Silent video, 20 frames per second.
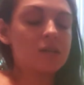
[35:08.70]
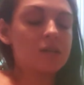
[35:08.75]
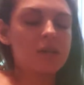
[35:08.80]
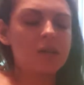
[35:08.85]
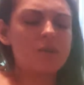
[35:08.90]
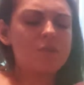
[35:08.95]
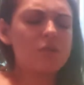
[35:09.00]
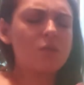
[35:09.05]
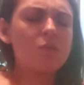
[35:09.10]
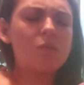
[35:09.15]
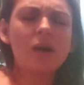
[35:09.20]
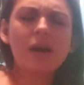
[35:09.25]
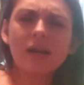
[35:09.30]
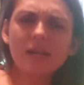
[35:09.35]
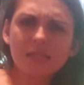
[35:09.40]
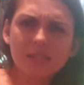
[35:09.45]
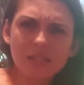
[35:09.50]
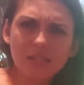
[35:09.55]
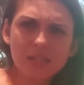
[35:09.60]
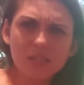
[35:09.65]
I don't know why
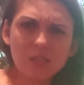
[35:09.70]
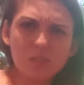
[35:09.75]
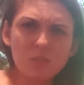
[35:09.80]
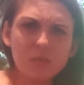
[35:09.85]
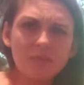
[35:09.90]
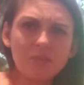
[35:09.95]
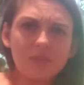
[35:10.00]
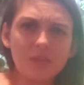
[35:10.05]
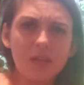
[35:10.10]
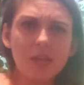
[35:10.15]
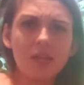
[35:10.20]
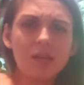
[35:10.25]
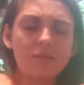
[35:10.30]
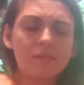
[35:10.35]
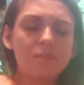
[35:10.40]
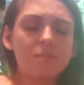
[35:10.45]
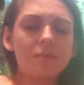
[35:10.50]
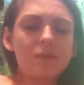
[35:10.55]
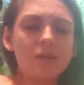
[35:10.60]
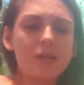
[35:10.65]
I said swiftly,
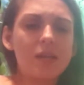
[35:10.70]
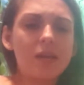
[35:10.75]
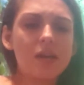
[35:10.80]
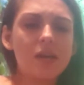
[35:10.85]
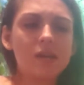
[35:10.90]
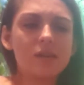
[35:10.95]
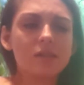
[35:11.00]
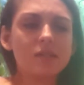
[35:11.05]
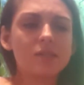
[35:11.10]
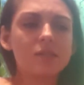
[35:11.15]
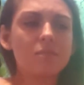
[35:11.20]
but yeah,